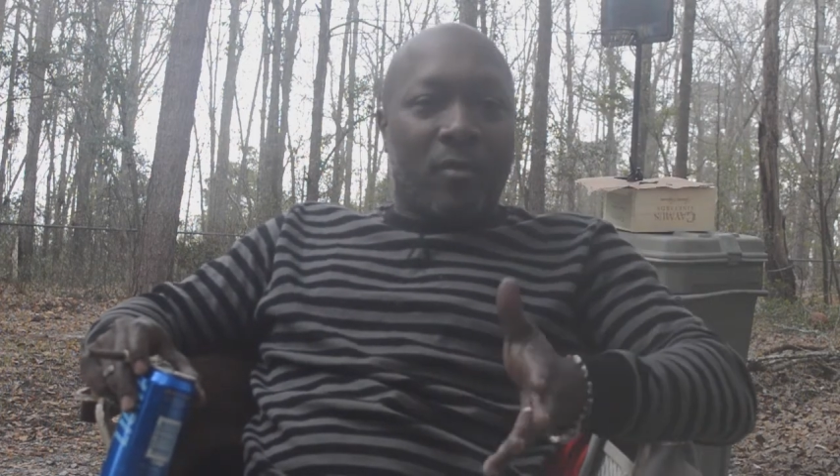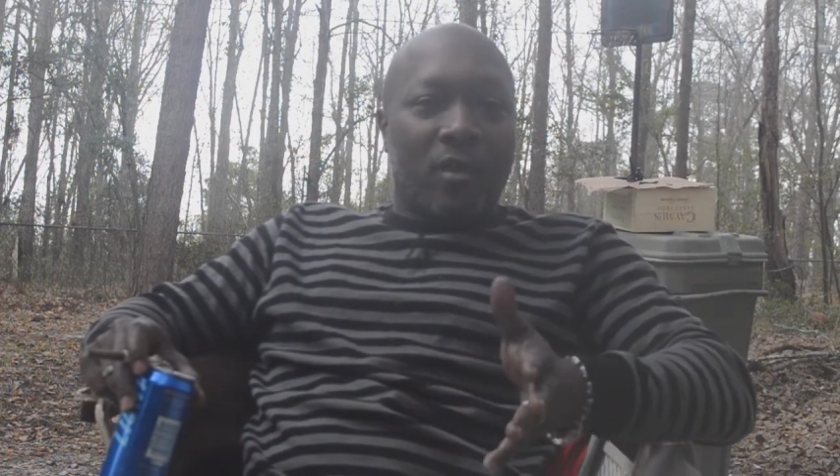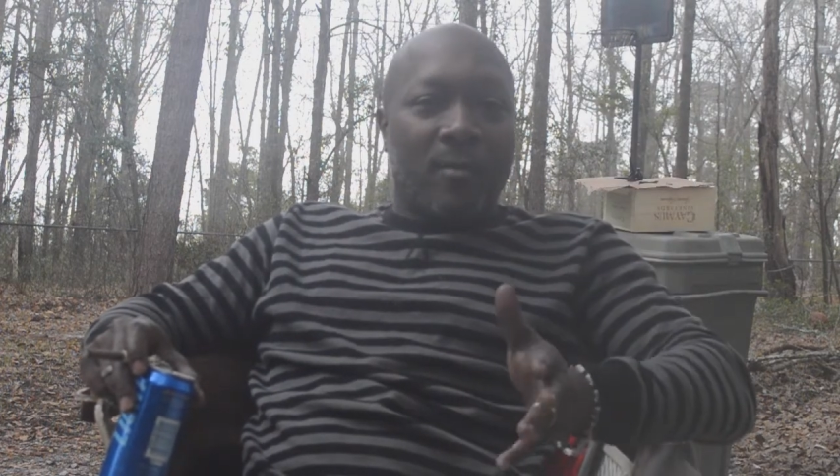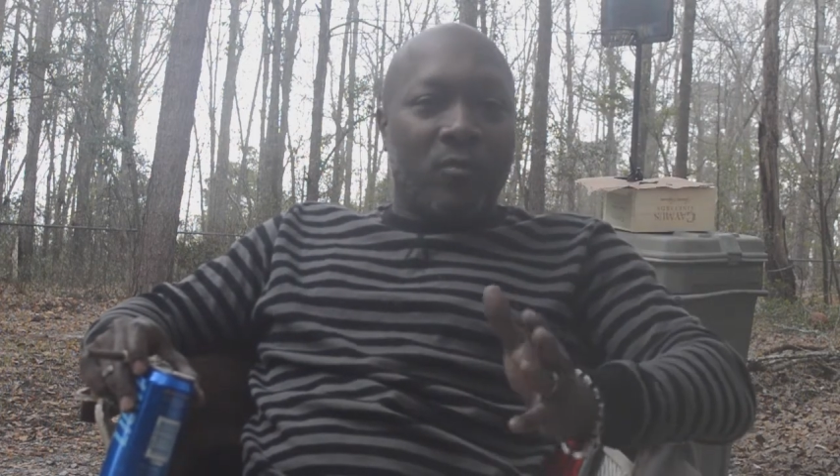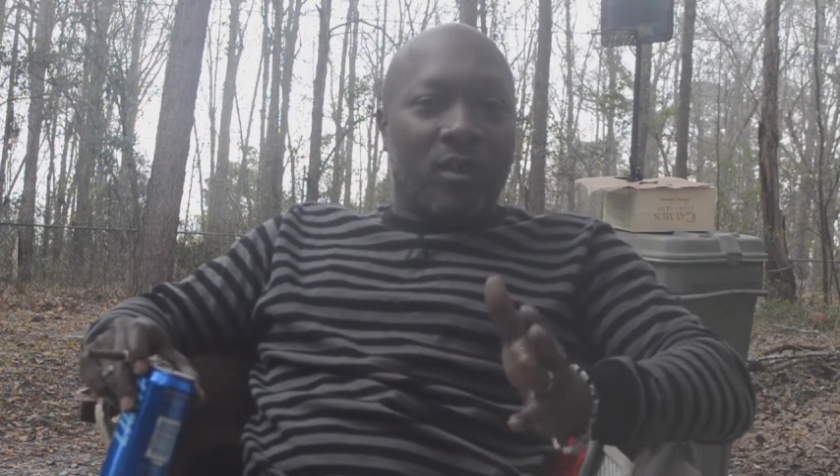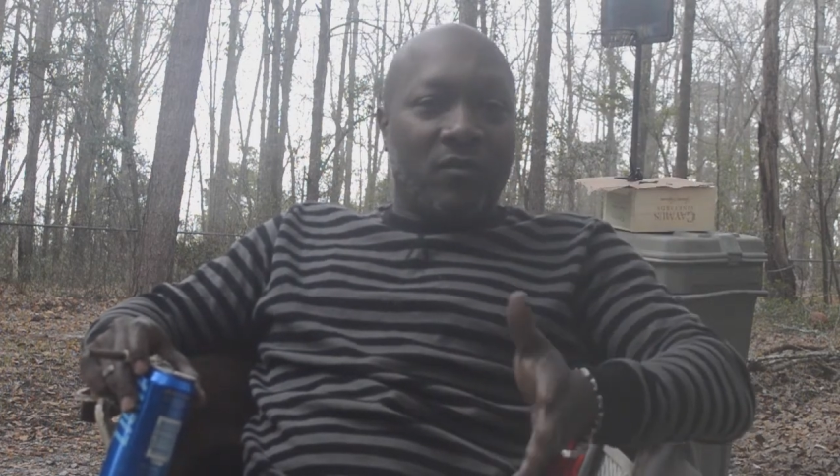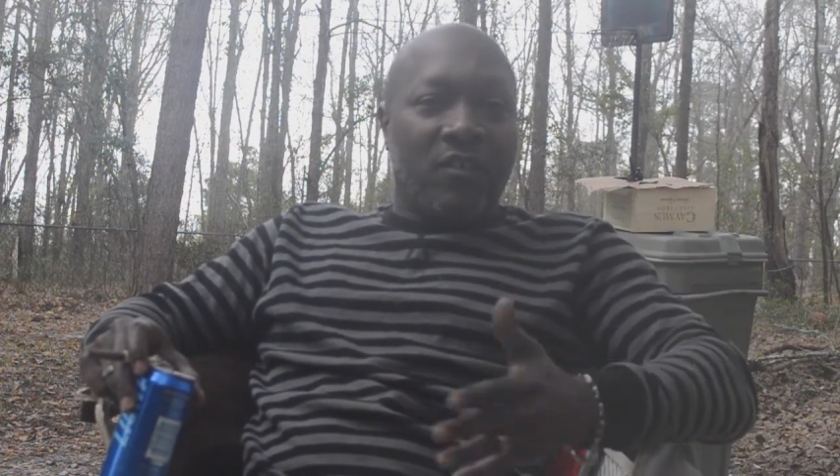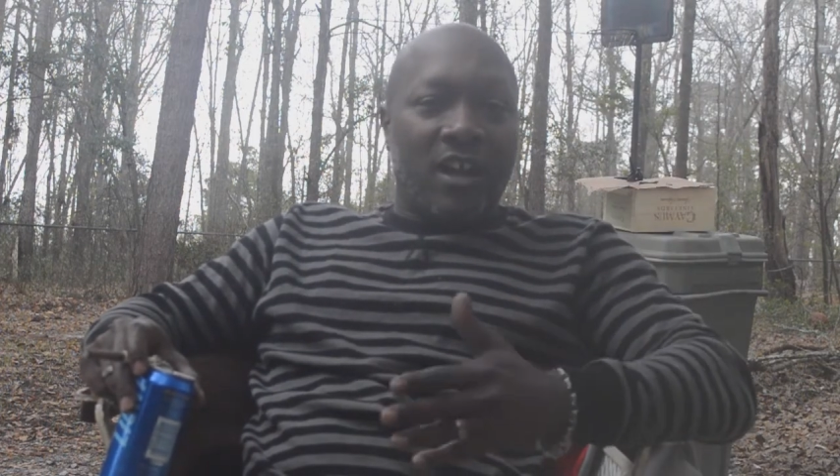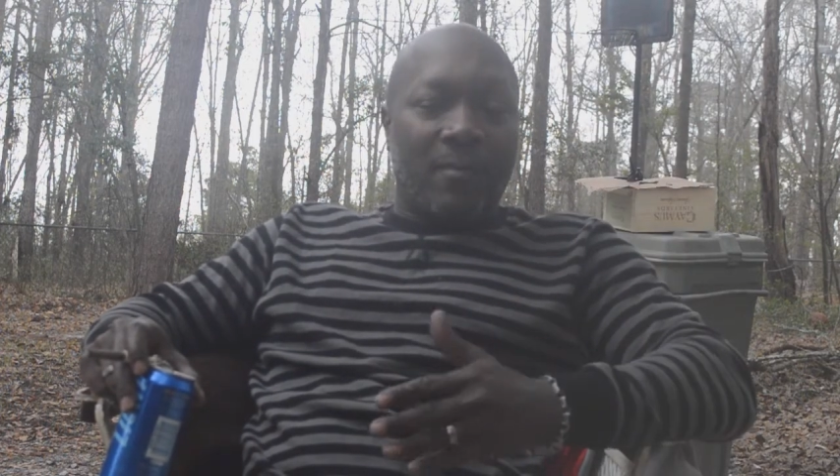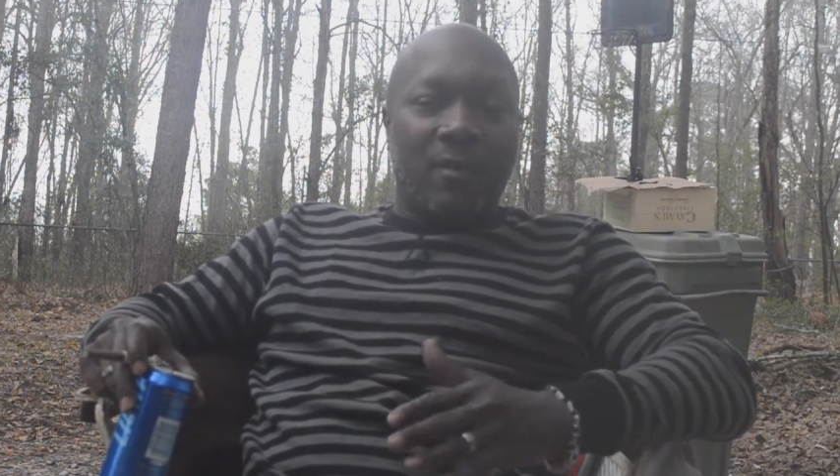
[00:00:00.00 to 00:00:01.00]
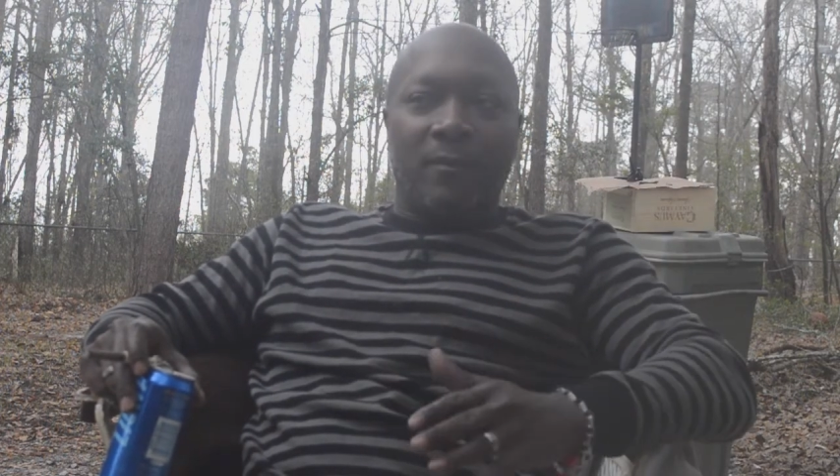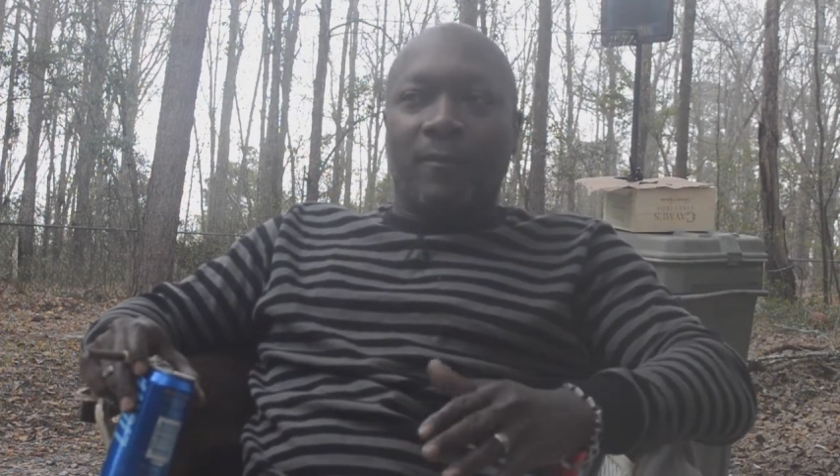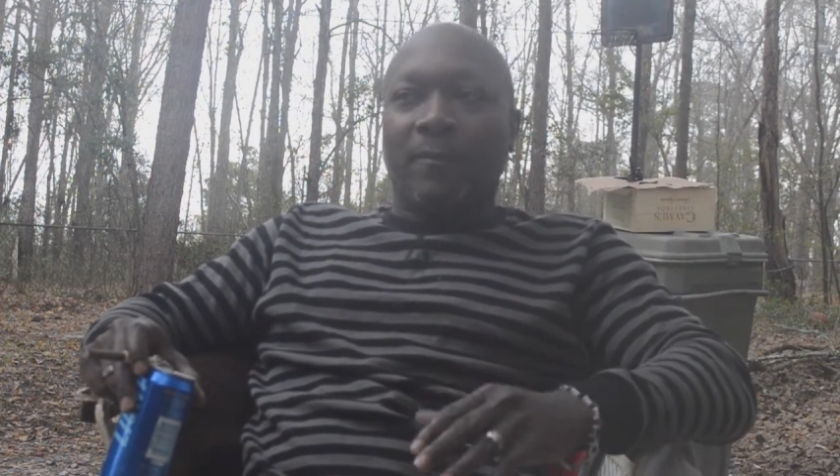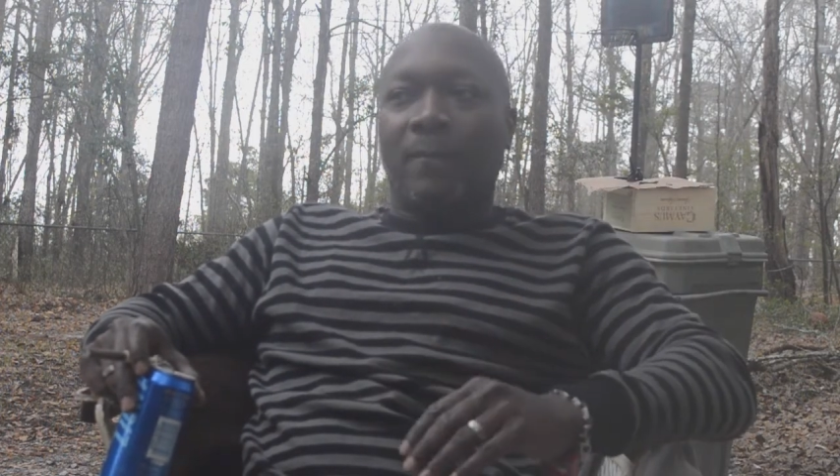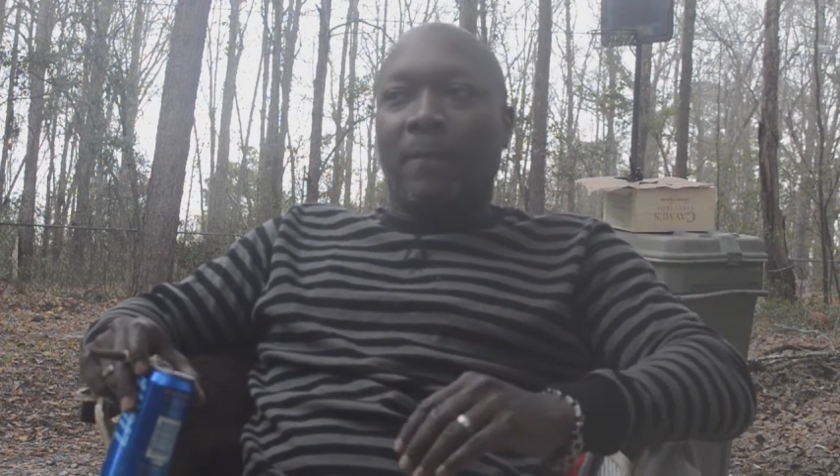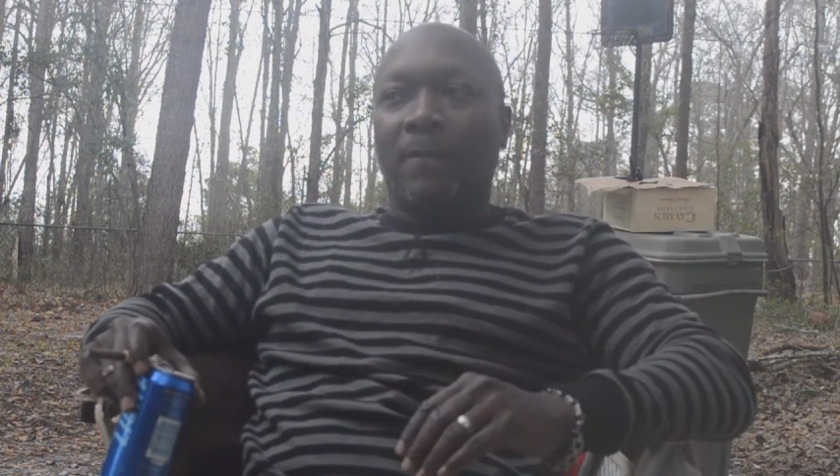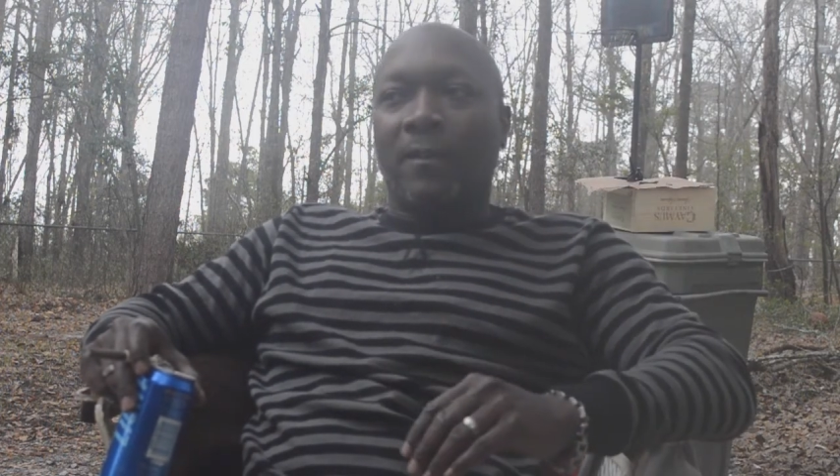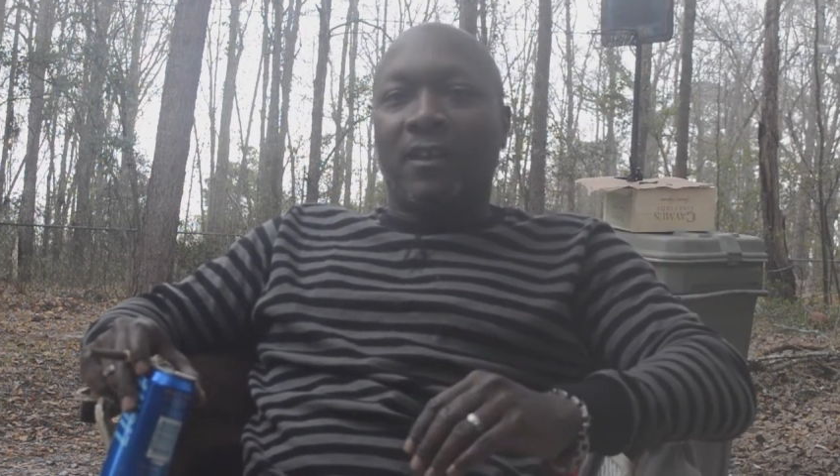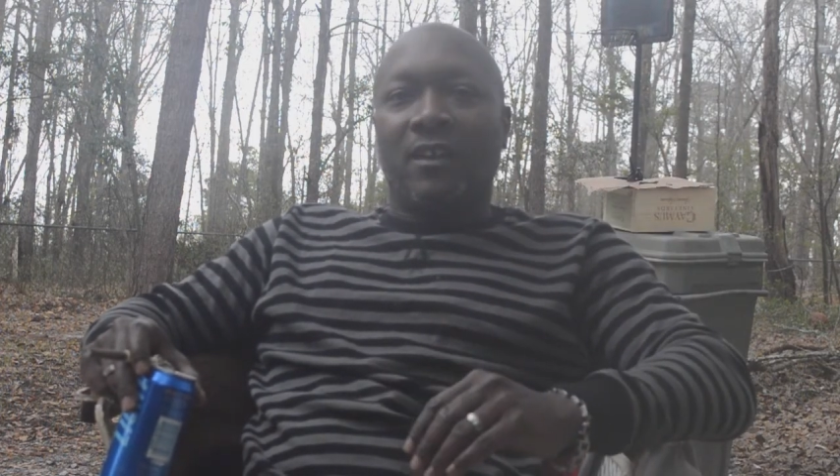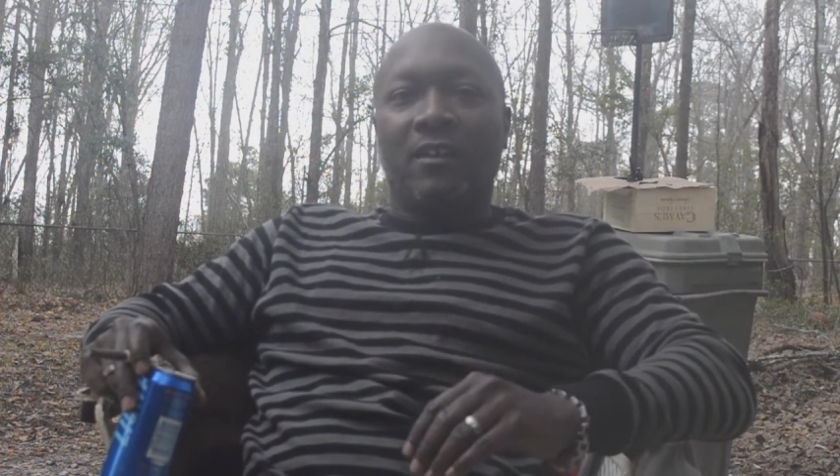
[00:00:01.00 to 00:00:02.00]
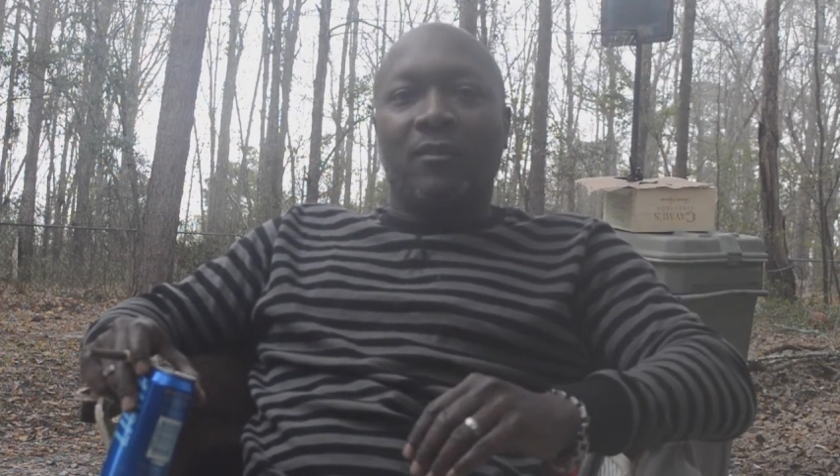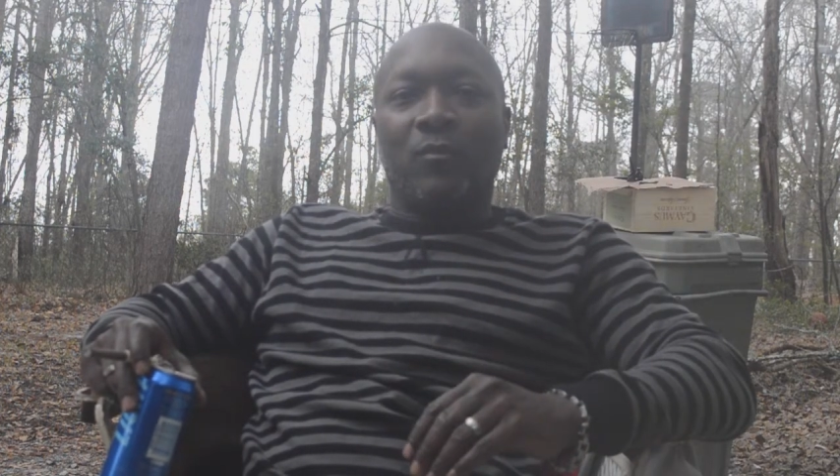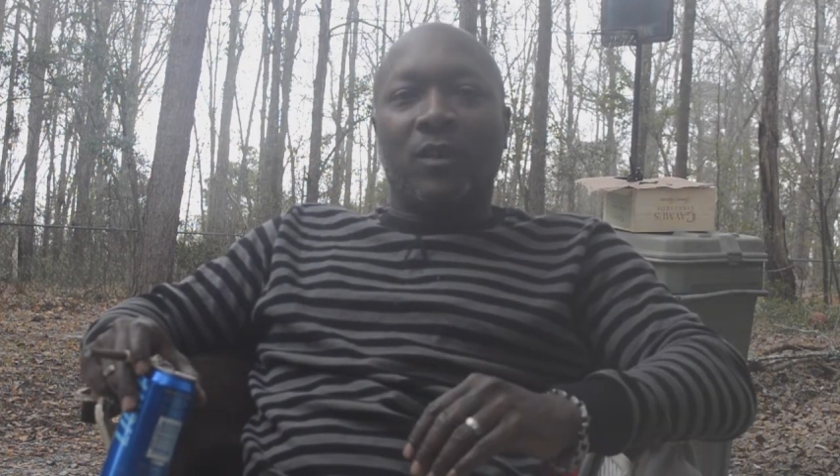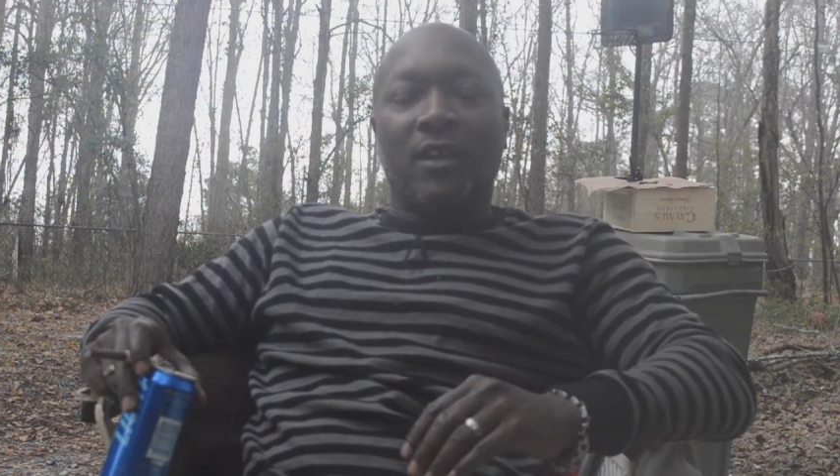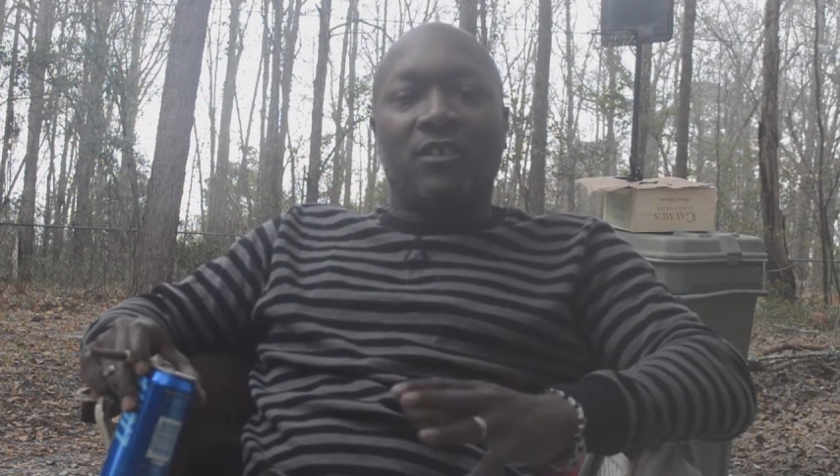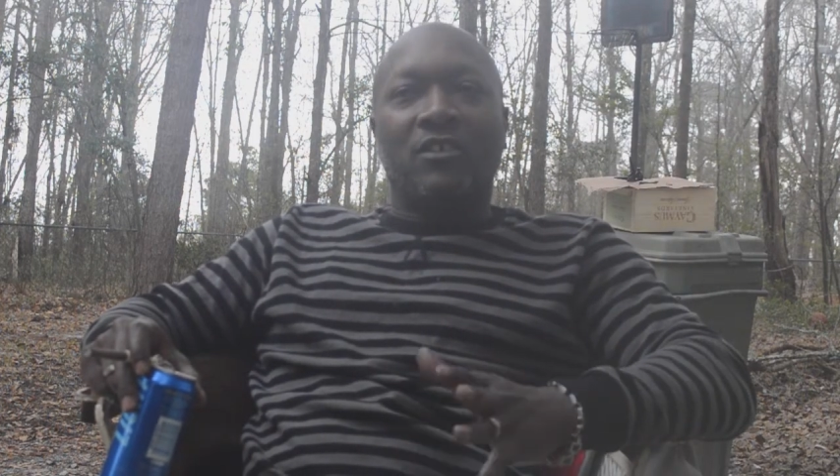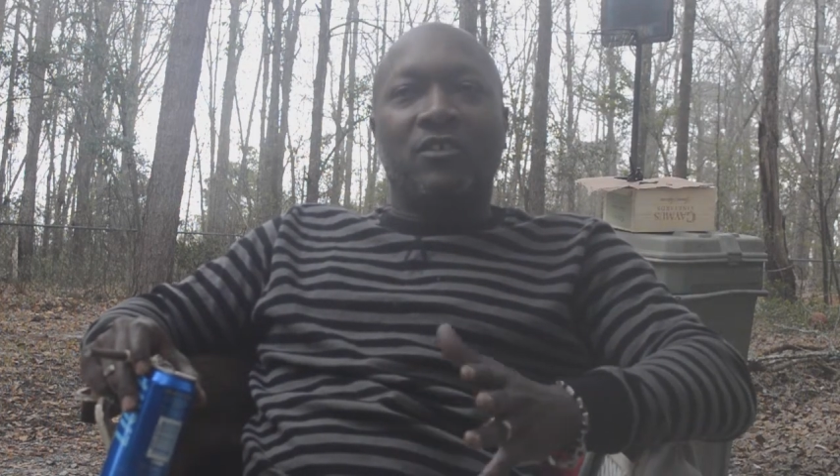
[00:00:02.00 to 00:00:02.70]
poem, it wasn't rhyming. And when I took